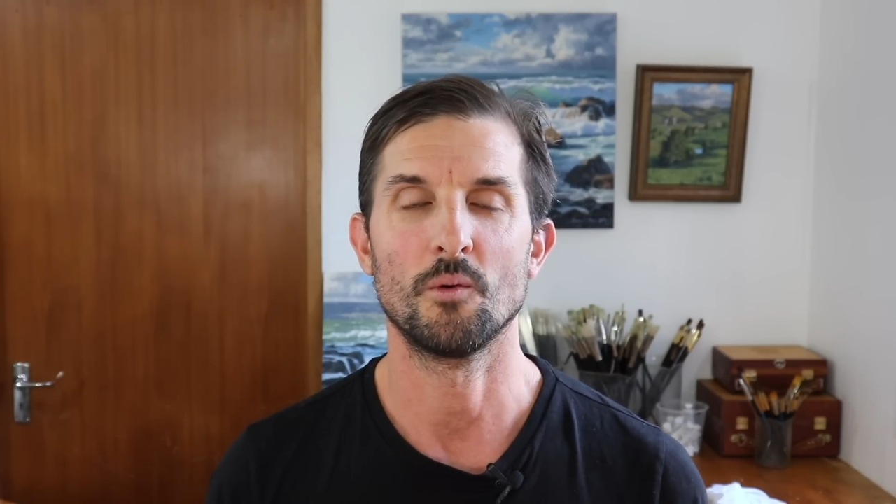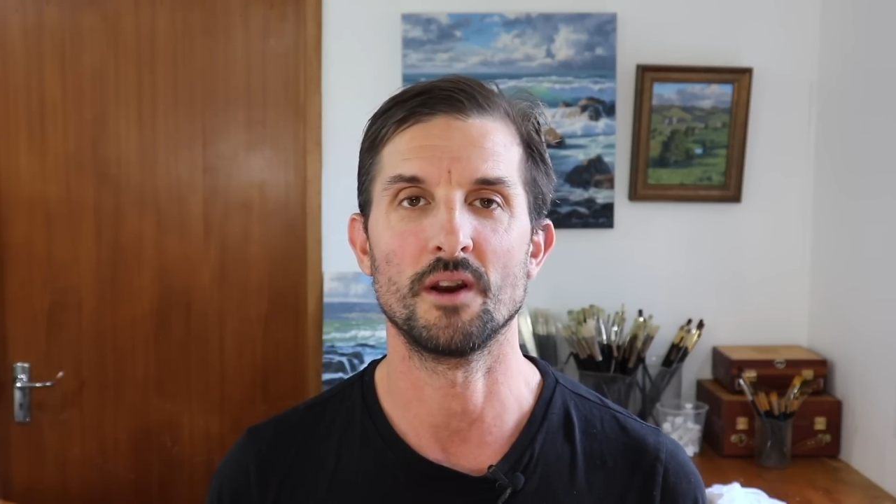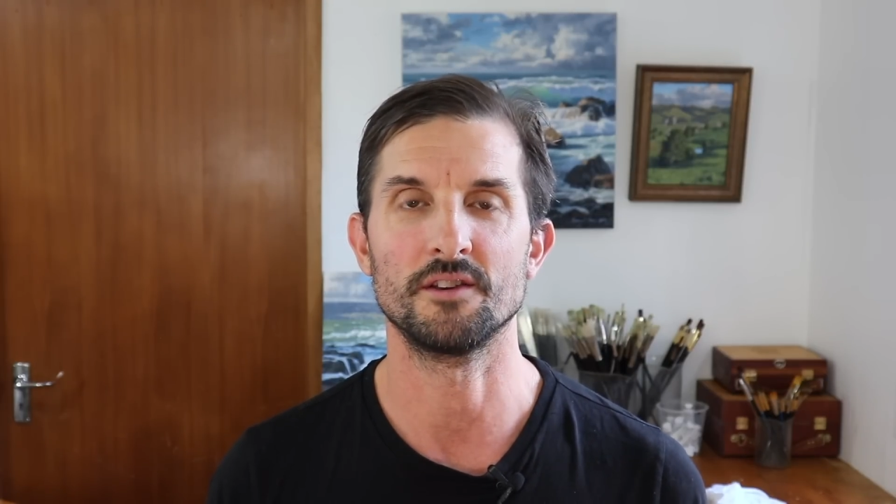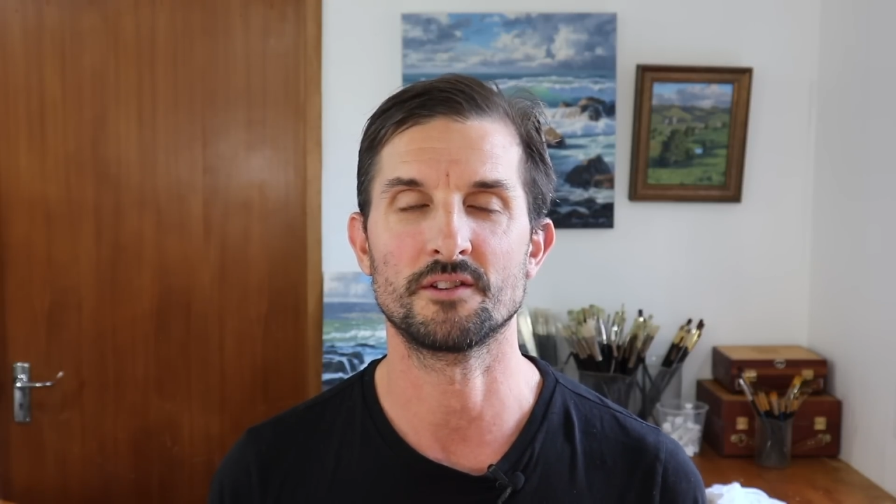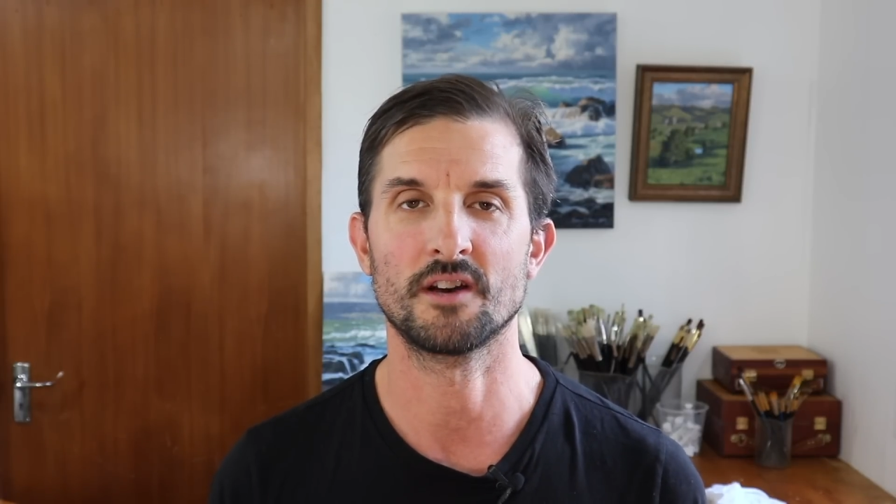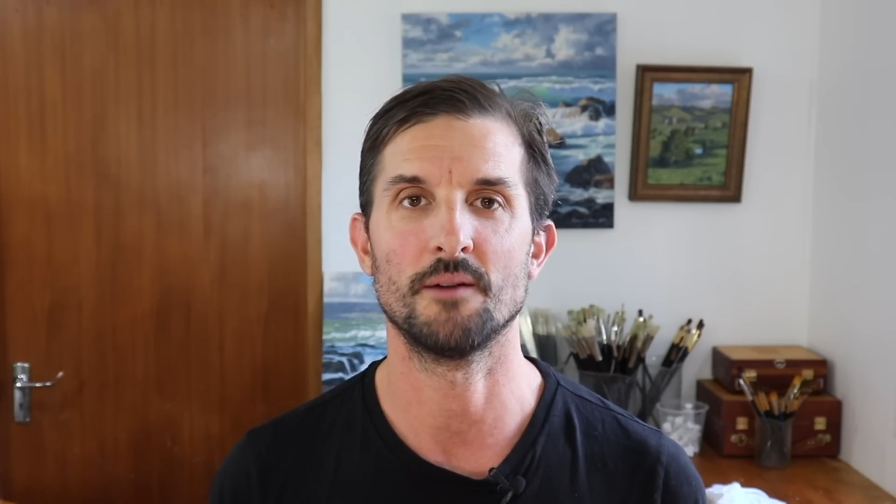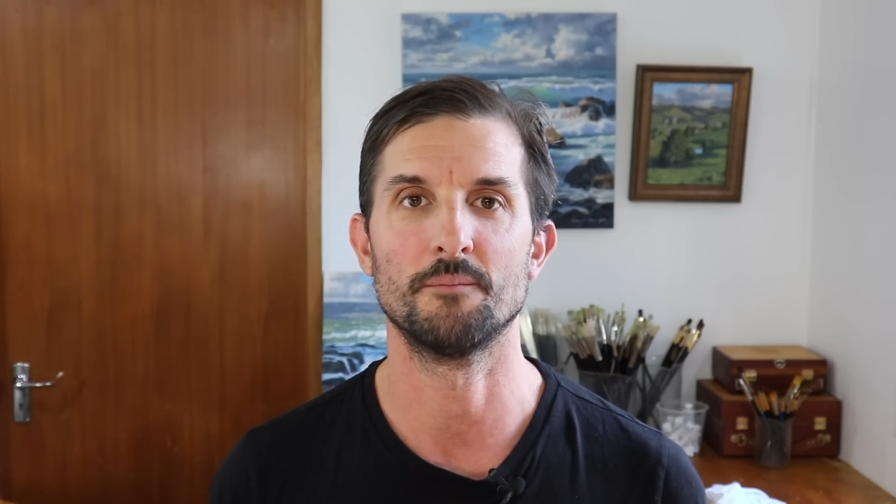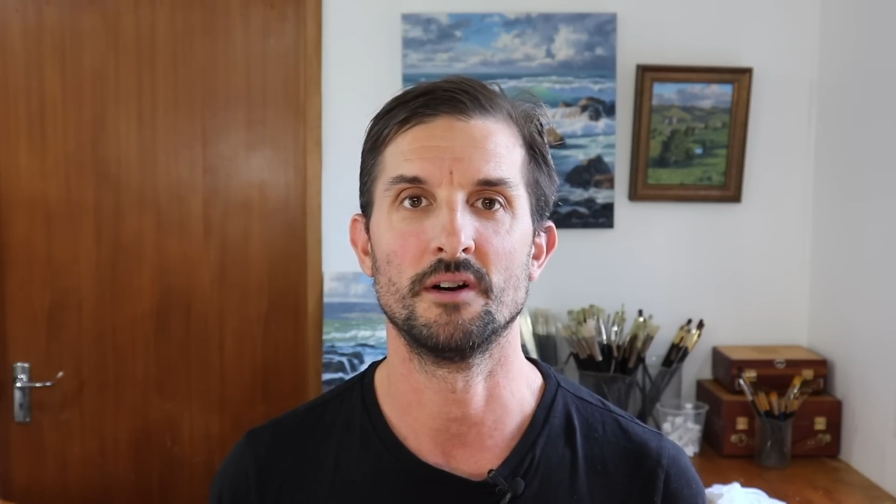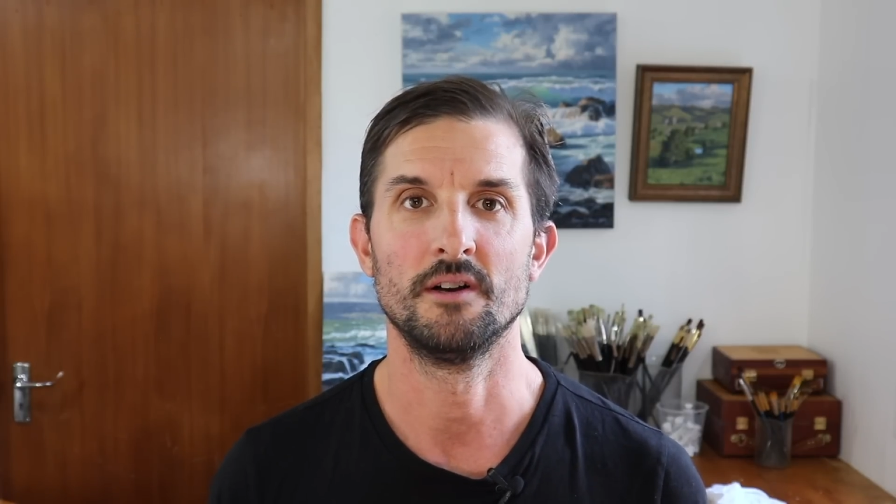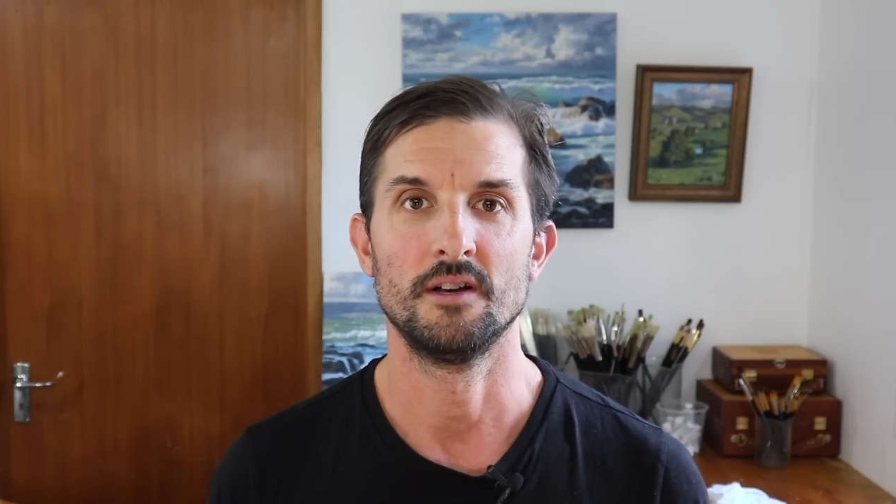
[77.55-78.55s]
when you
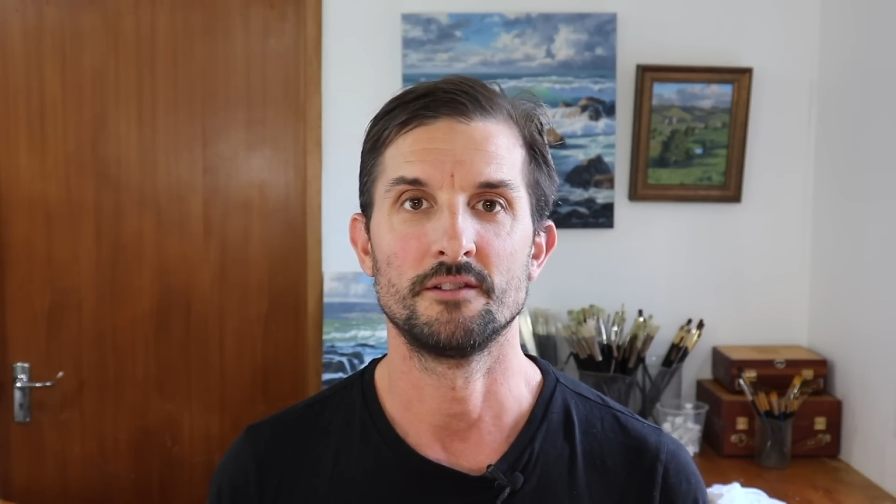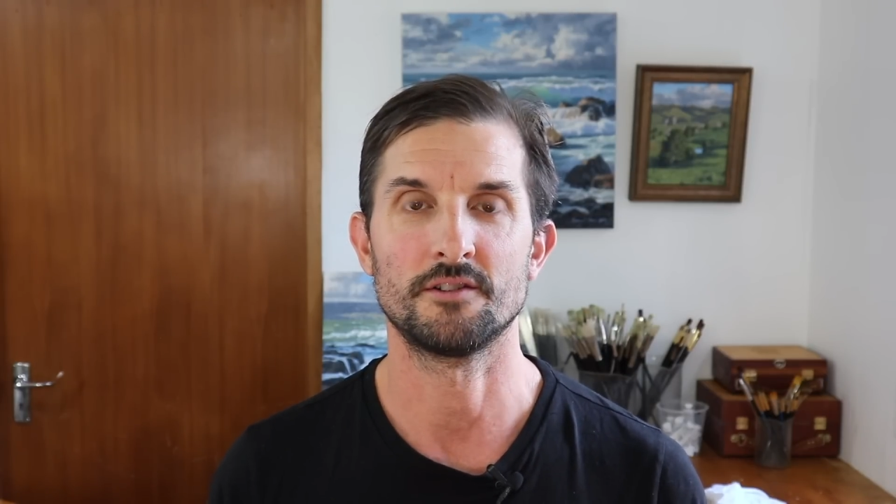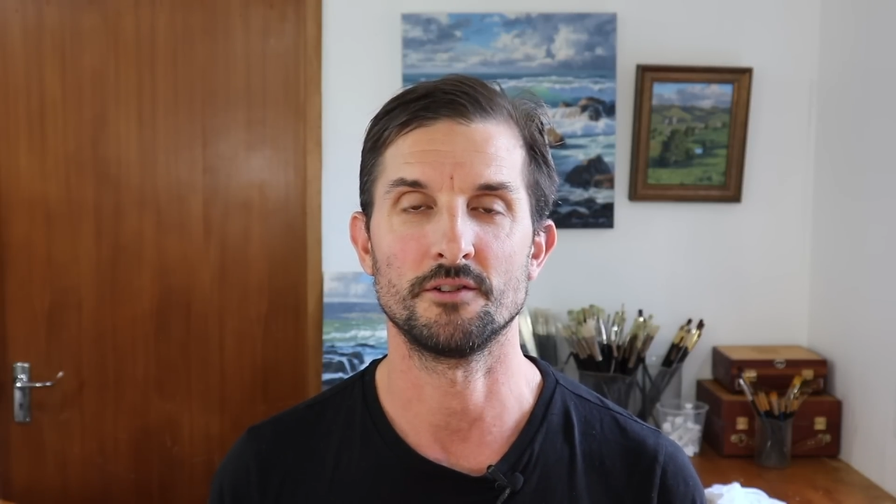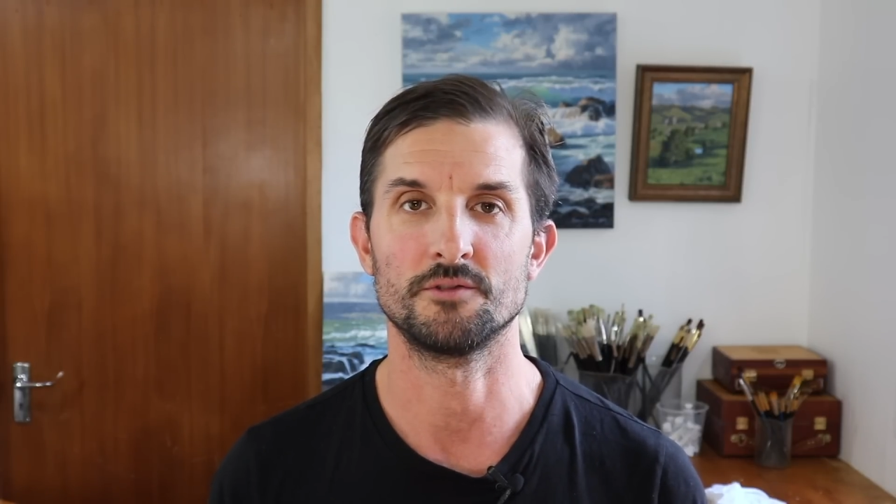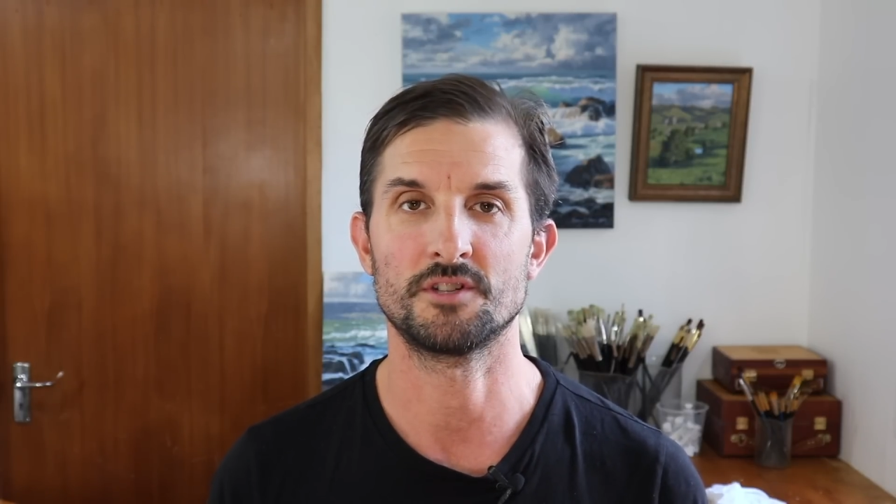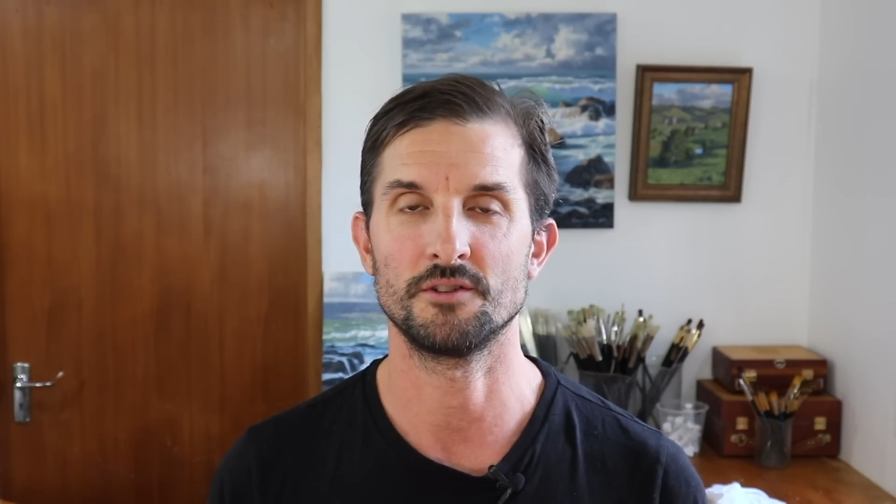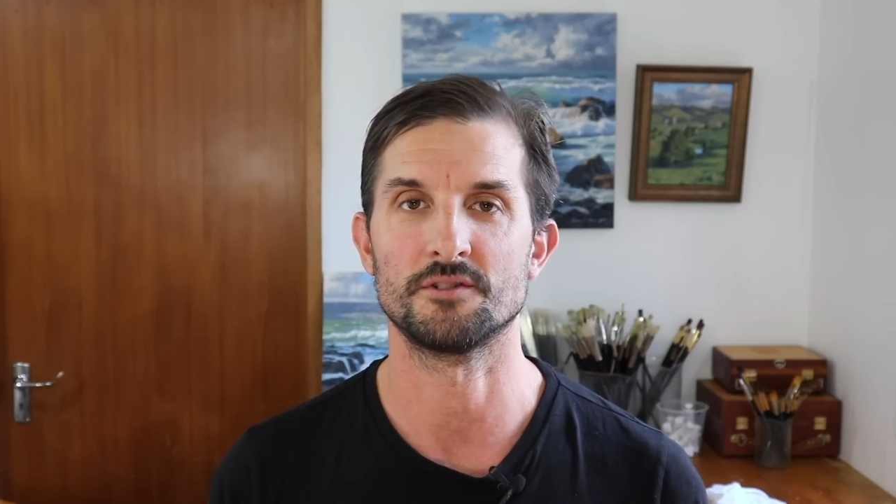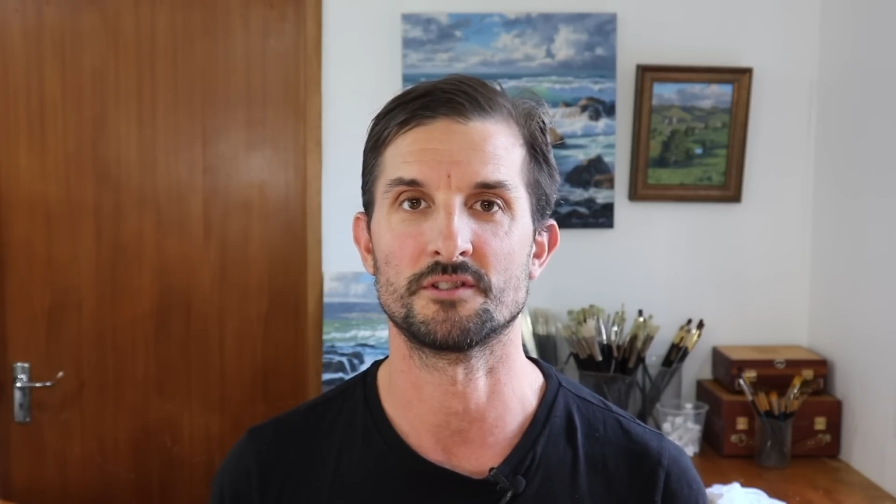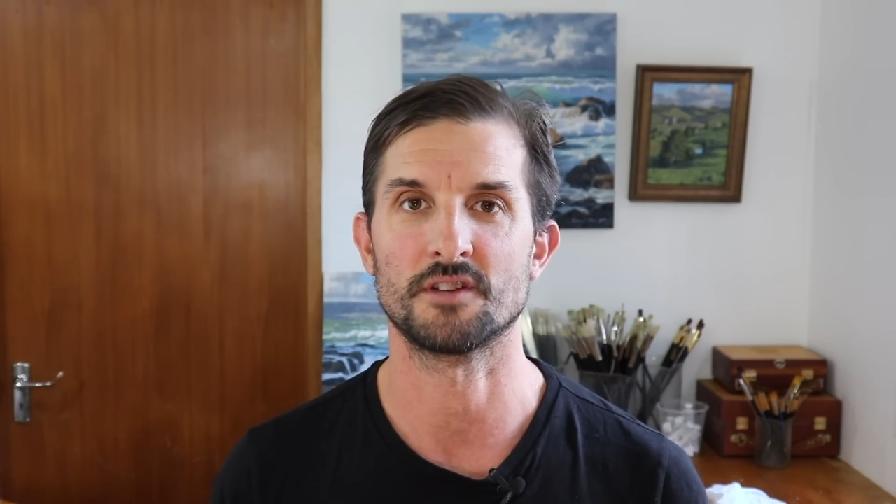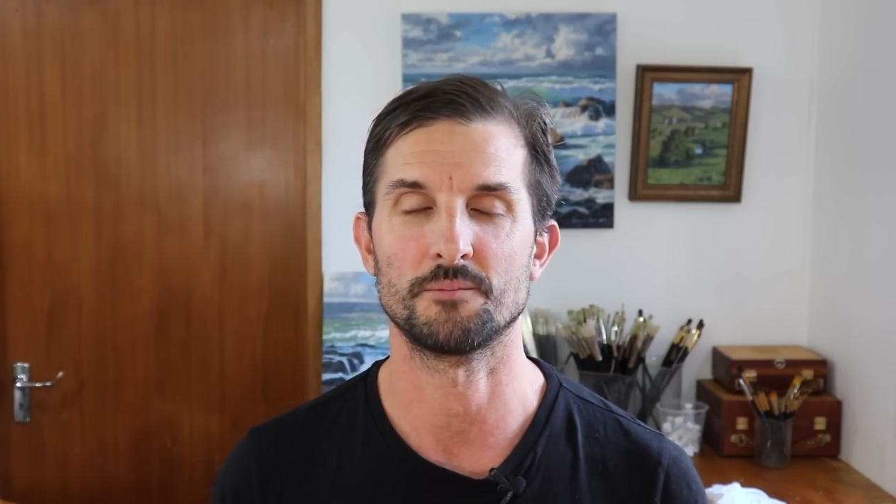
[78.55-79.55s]
come to
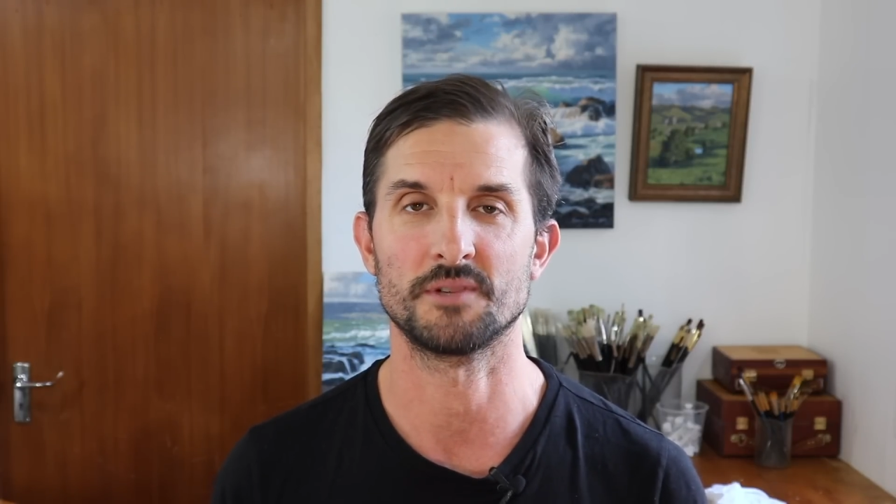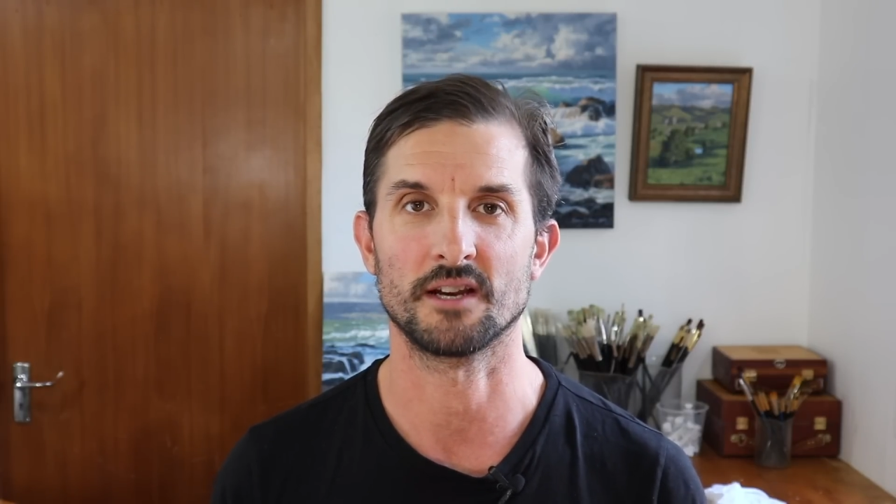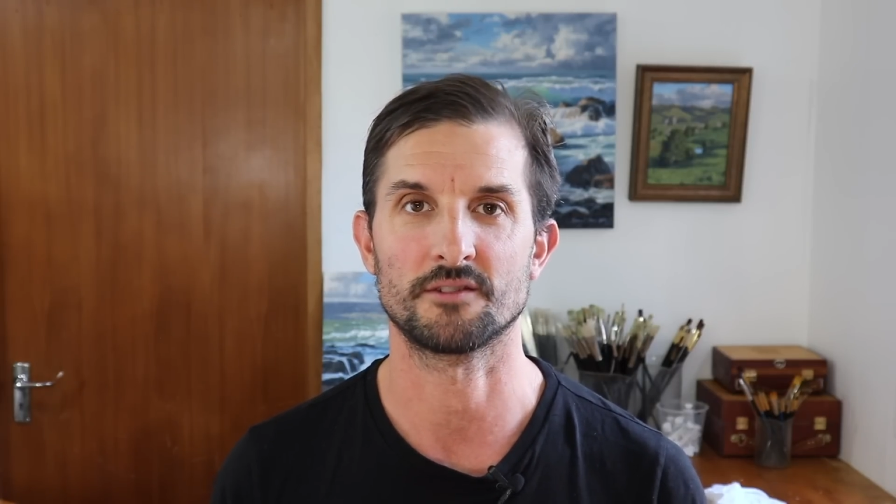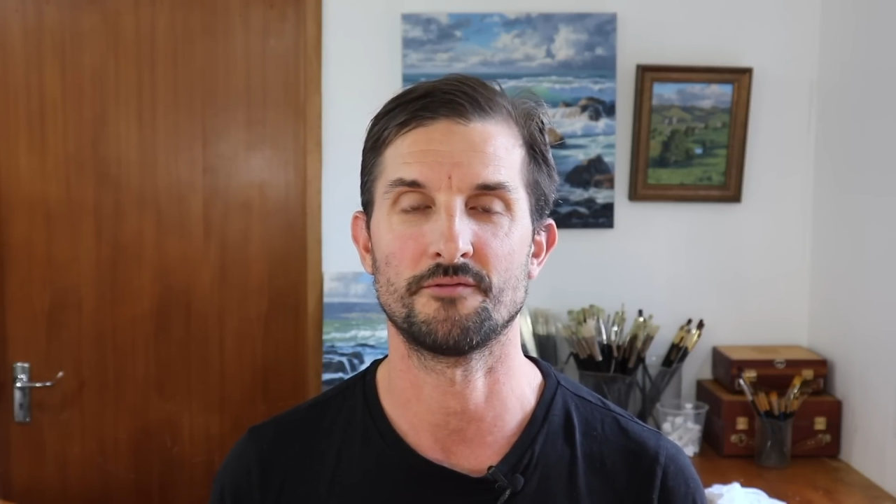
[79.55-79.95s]
choose a subject